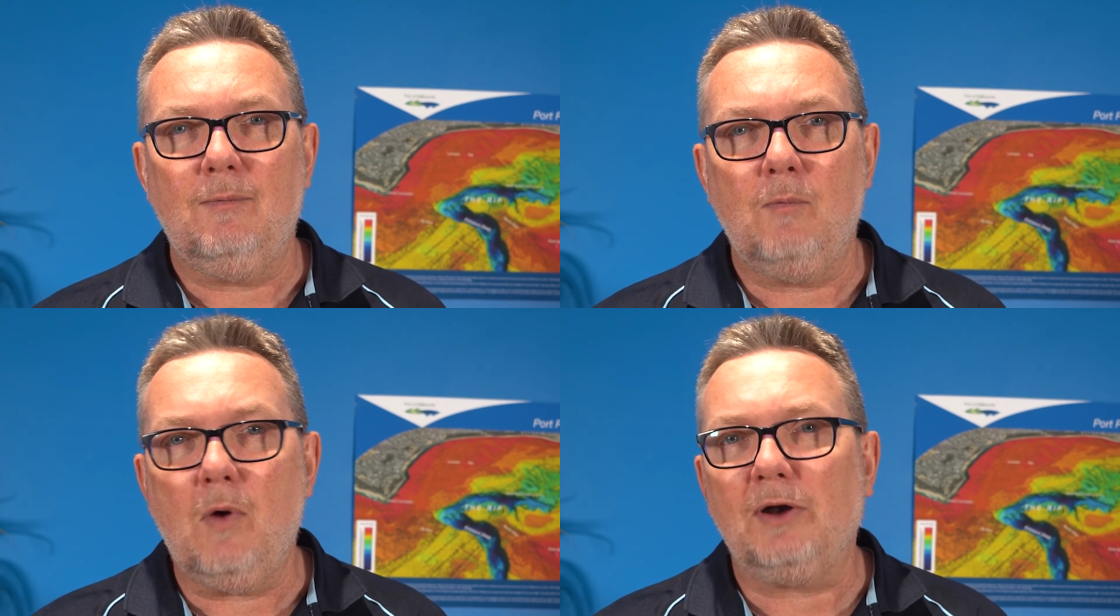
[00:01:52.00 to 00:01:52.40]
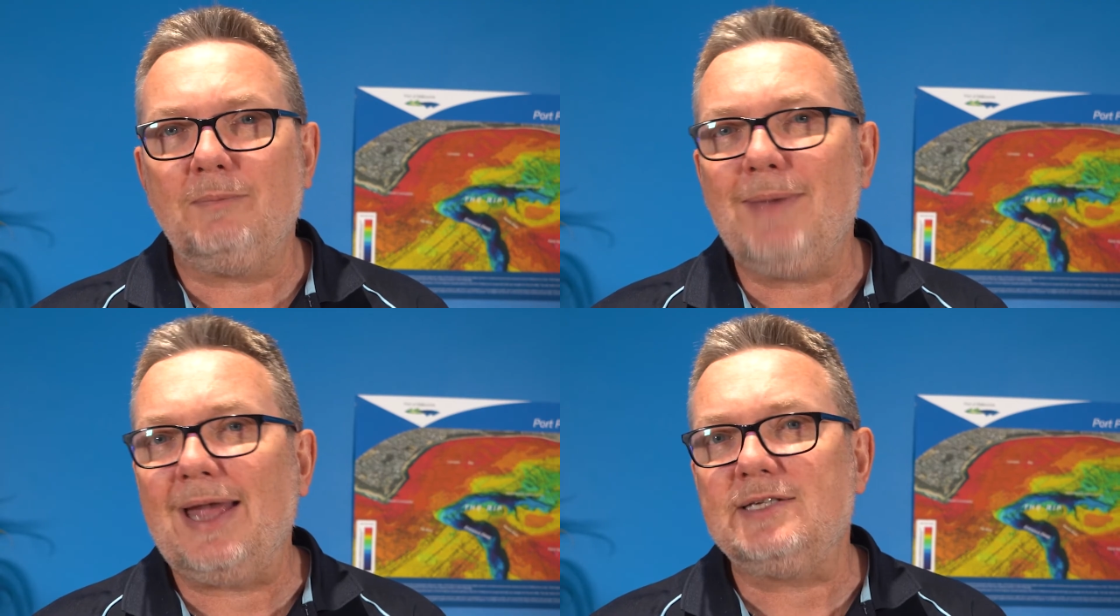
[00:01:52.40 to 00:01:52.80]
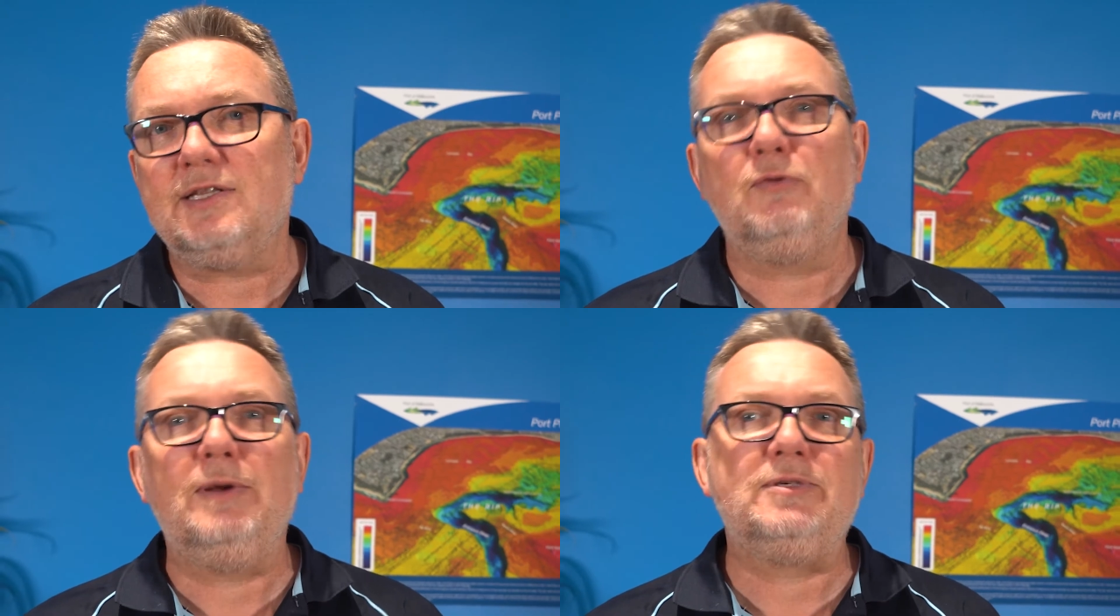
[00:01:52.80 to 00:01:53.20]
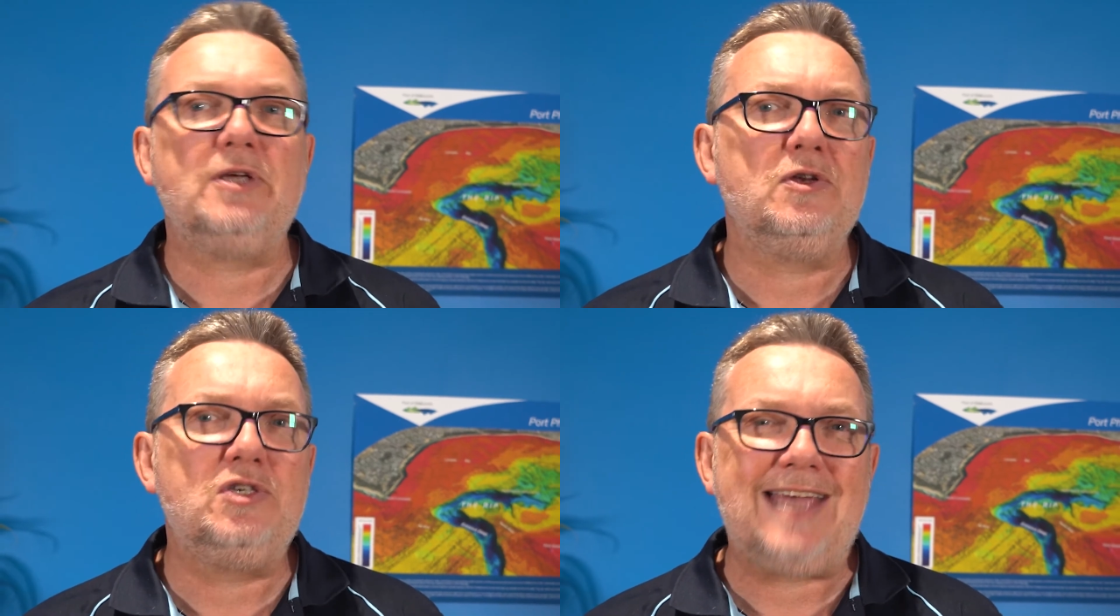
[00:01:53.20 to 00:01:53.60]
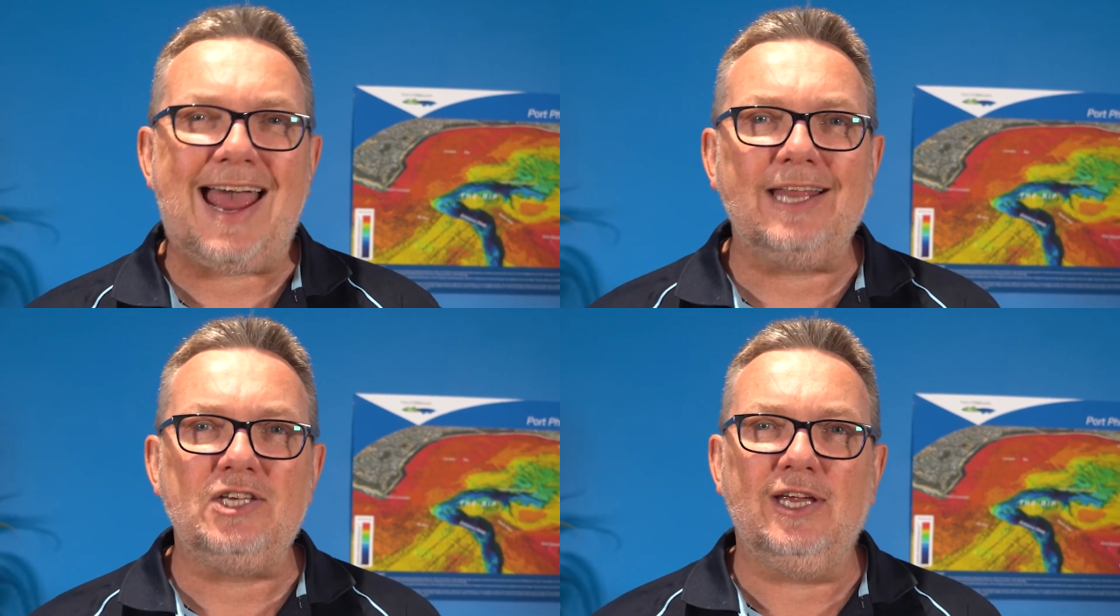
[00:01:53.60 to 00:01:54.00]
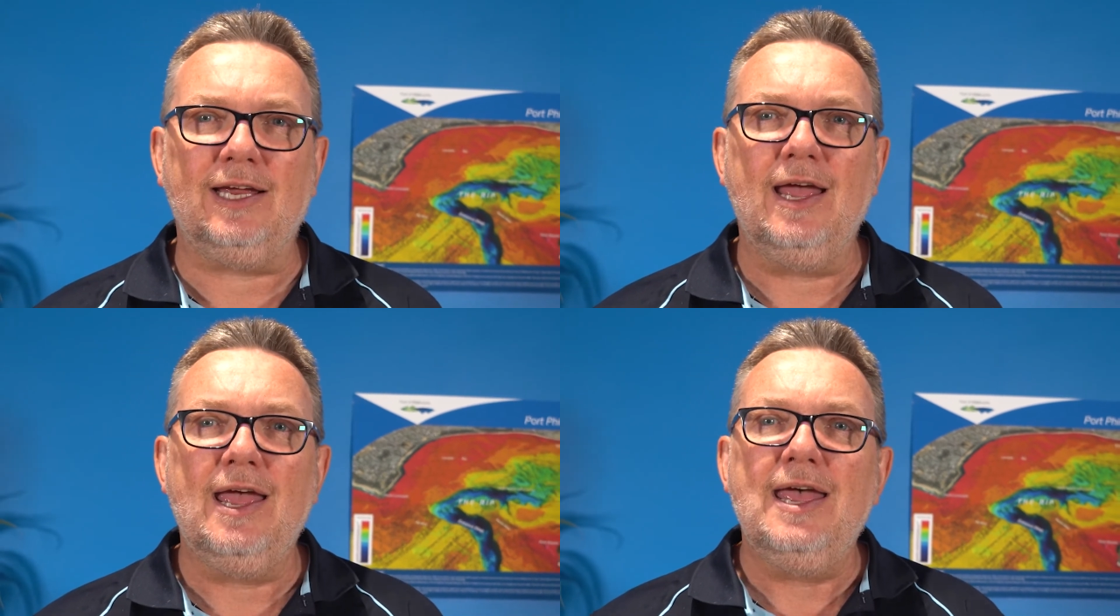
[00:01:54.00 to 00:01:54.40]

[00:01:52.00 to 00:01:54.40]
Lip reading: What makes the RIP so challenging